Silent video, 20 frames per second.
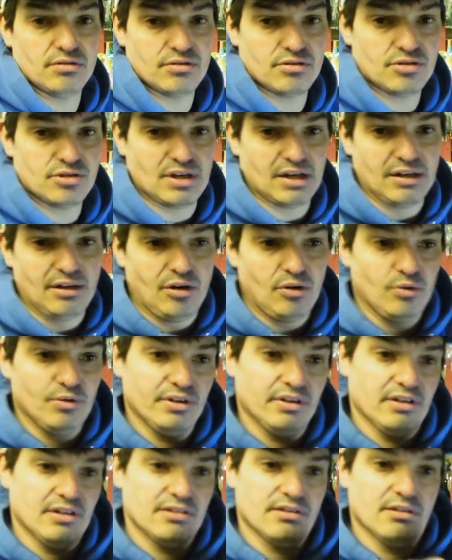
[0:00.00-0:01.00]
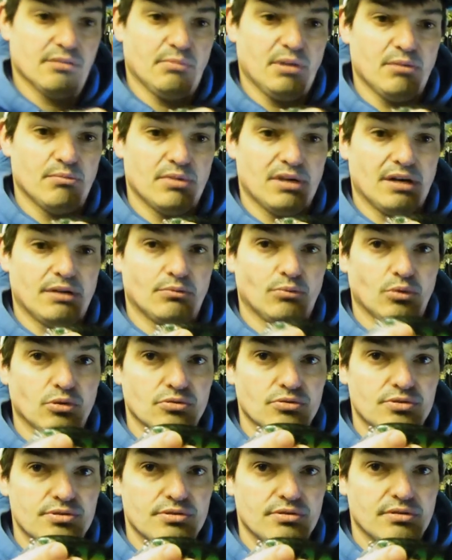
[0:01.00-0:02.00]
shallow, I think these are the Mick Brown
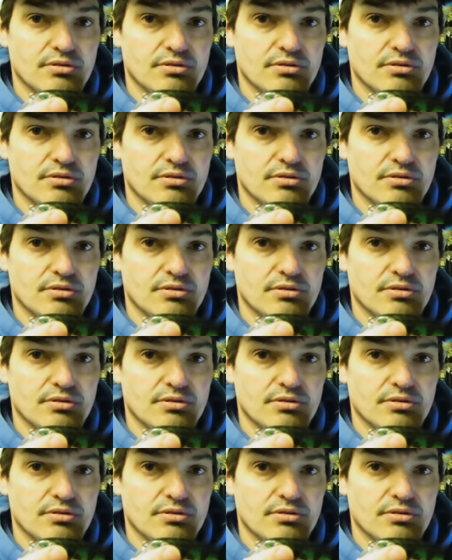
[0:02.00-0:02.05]
ones,